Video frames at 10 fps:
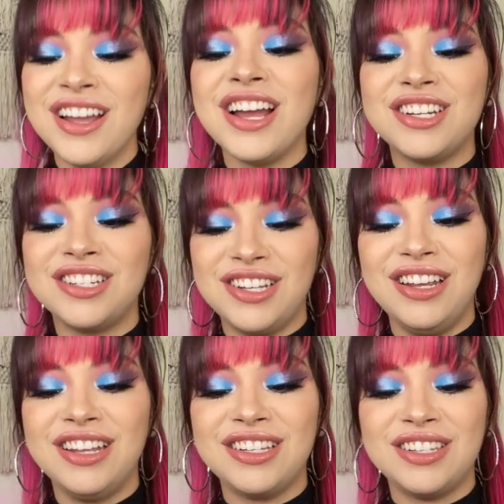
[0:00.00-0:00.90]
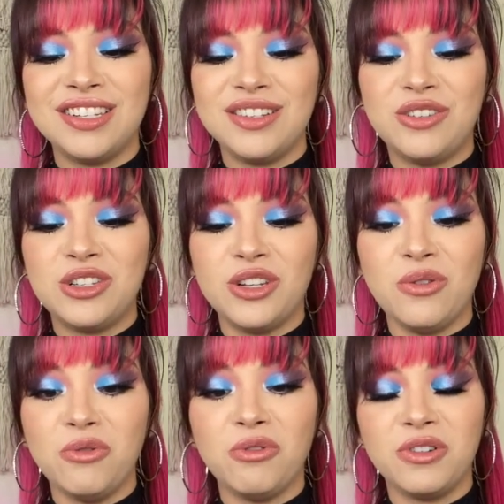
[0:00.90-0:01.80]
I just think it's so
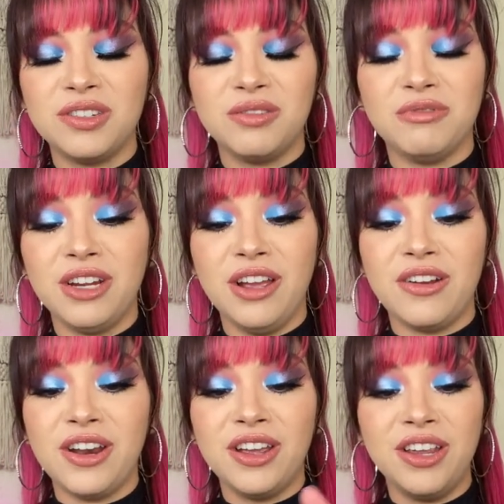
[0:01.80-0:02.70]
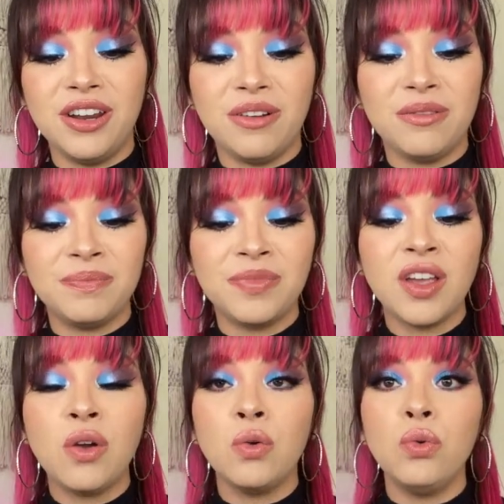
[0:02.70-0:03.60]
cool because Rihanna, you know.
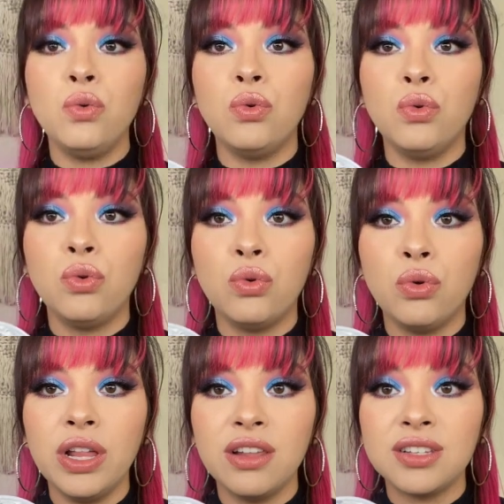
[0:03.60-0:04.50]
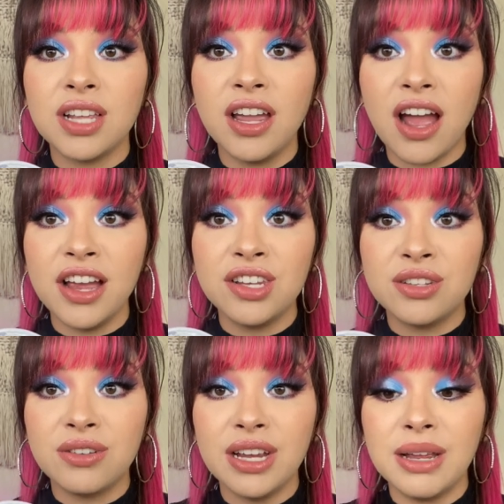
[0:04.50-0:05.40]
Ooh, it looks like ice
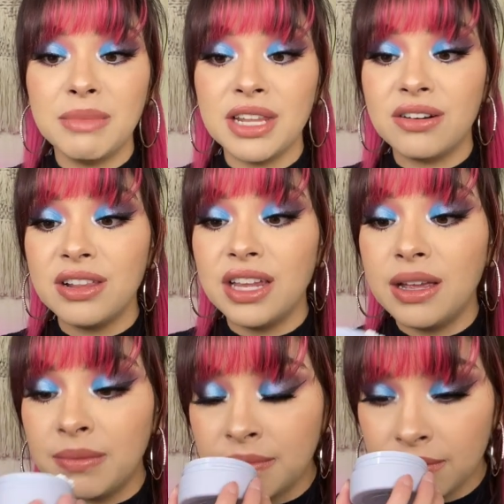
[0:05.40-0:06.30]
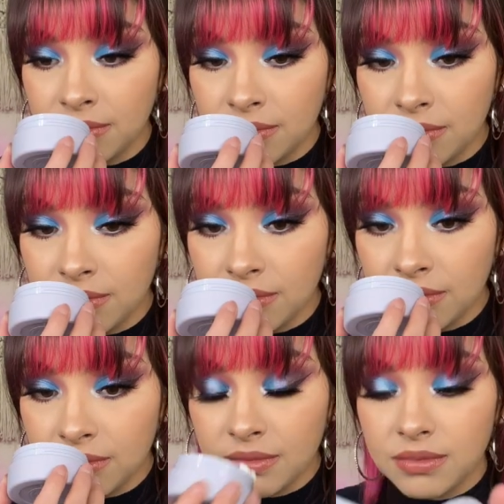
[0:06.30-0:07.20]
cream, literally.
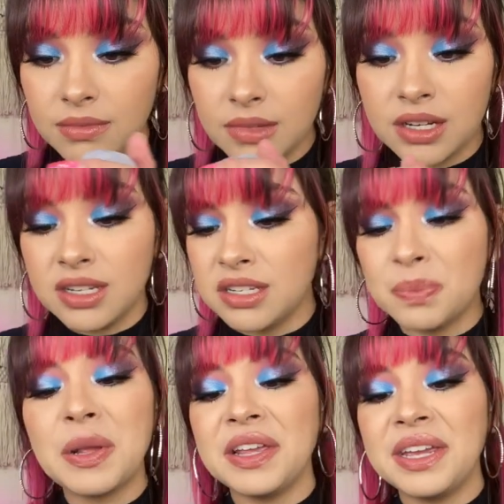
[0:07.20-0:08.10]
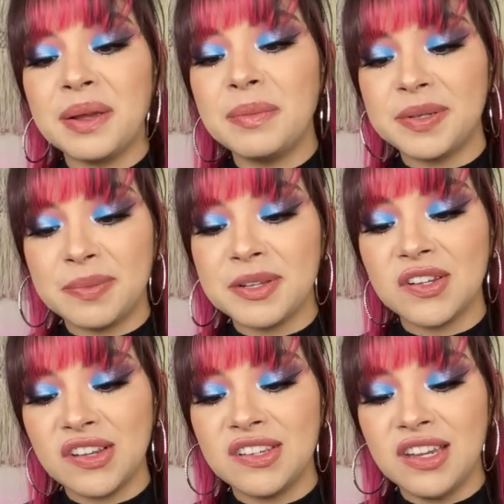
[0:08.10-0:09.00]
It doesn't smell like it. It smells
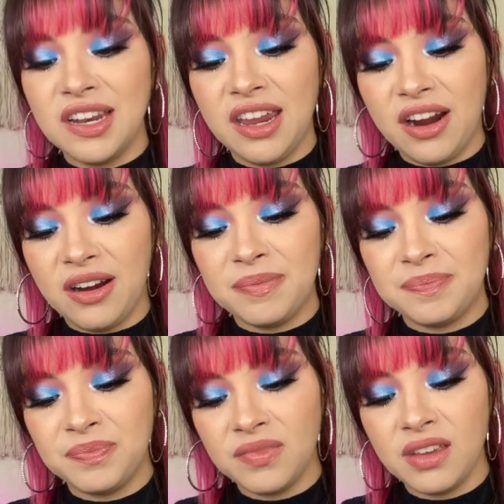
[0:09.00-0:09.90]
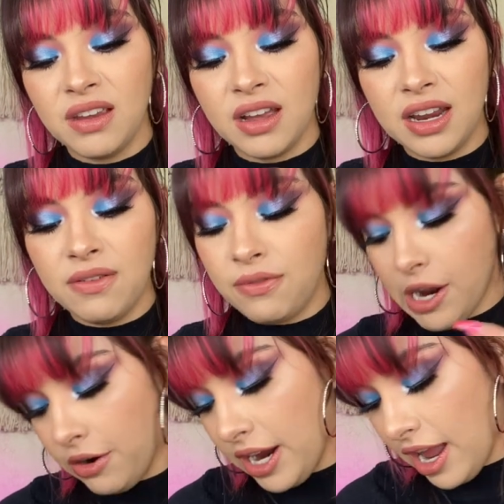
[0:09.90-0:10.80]
like skincare. Kind of
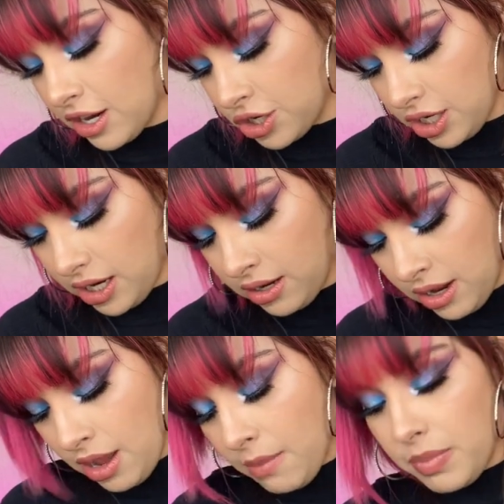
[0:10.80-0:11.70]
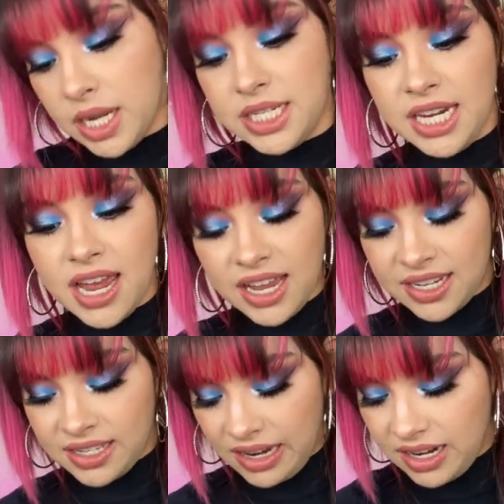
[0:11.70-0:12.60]
fragrant, actually. But yeah,
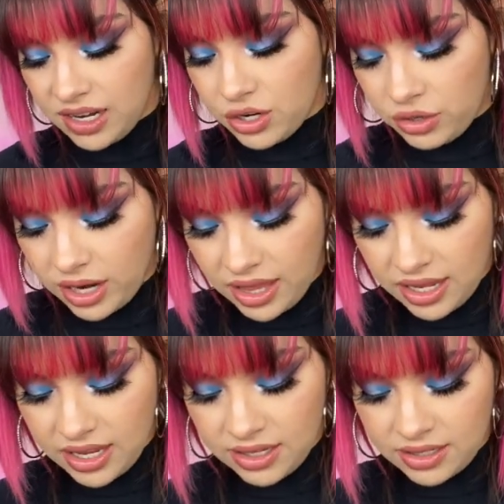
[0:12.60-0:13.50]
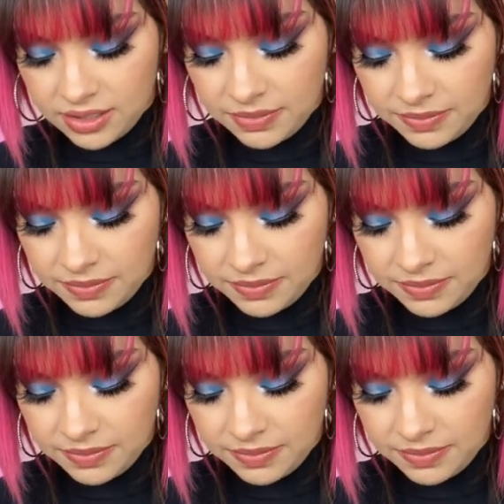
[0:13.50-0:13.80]
excited to try this.